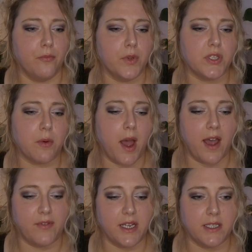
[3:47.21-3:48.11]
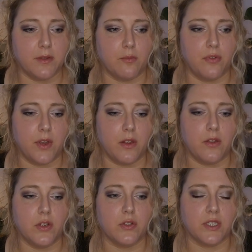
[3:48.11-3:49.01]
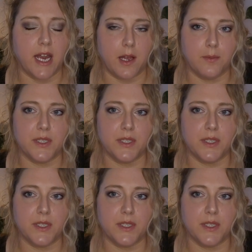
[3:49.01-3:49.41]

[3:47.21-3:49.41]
So having something that just helps